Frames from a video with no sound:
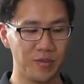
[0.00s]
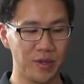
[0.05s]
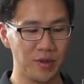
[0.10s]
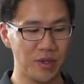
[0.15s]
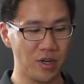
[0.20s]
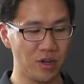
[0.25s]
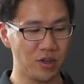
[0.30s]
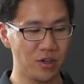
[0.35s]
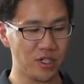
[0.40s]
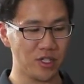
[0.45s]

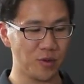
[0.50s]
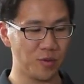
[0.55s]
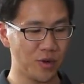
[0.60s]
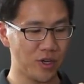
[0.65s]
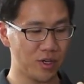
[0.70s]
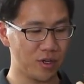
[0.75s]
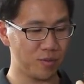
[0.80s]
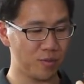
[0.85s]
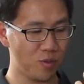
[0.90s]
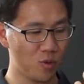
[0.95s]
looks
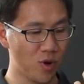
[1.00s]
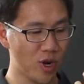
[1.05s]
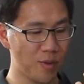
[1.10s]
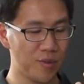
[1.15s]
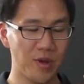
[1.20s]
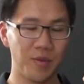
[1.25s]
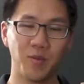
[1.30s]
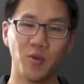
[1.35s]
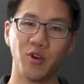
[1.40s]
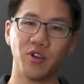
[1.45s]
quite a
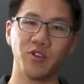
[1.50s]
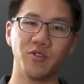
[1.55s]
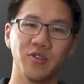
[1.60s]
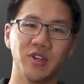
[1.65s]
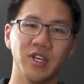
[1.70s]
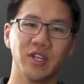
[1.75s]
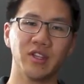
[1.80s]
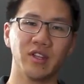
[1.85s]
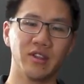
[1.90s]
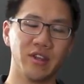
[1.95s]
bit more
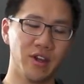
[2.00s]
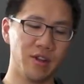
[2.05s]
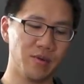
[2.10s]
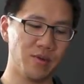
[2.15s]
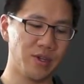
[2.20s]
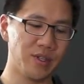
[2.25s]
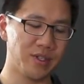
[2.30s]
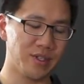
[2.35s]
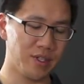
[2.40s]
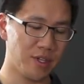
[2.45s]
unique than the other
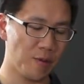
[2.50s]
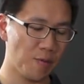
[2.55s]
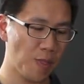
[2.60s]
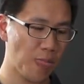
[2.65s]
ones.